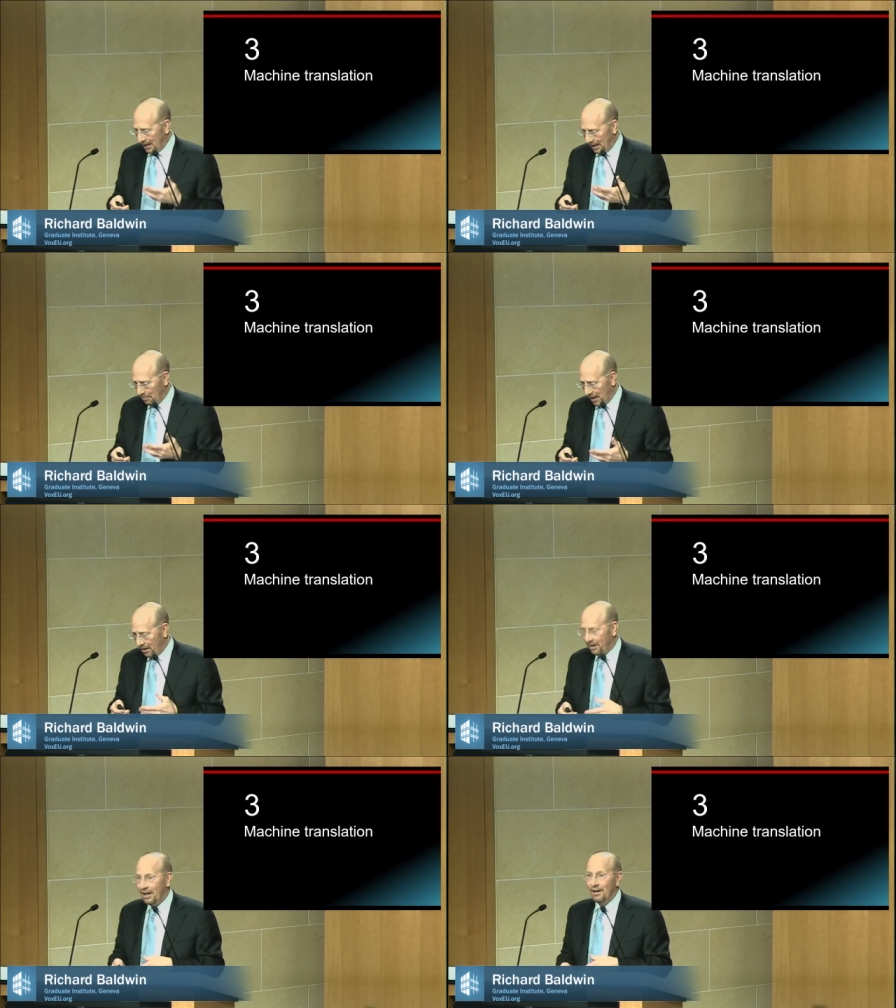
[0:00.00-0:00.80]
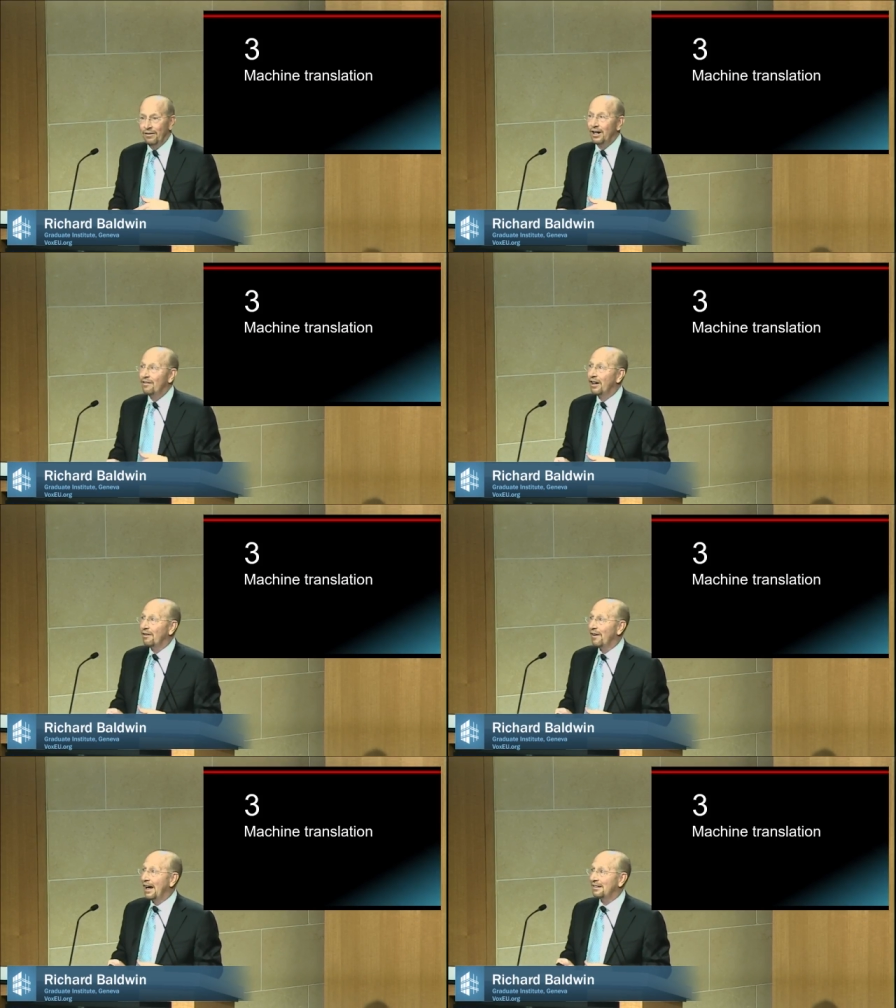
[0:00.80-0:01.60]
getting better very,
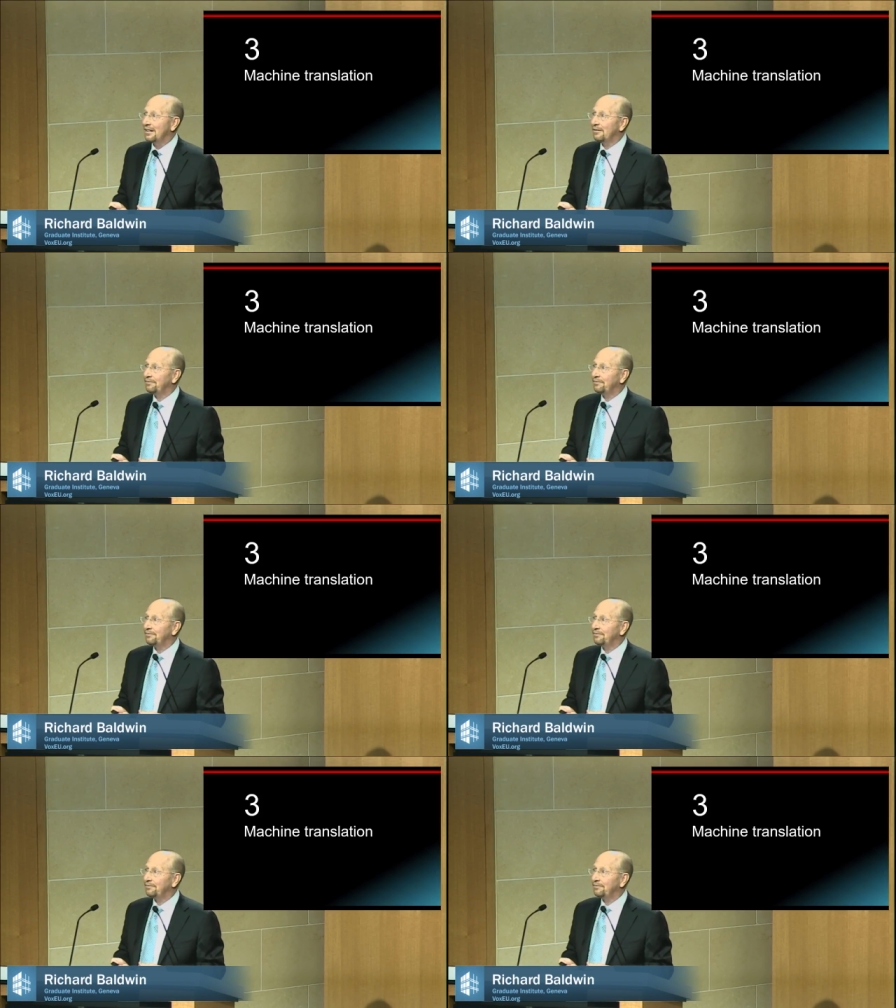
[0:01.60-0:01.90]
very fast.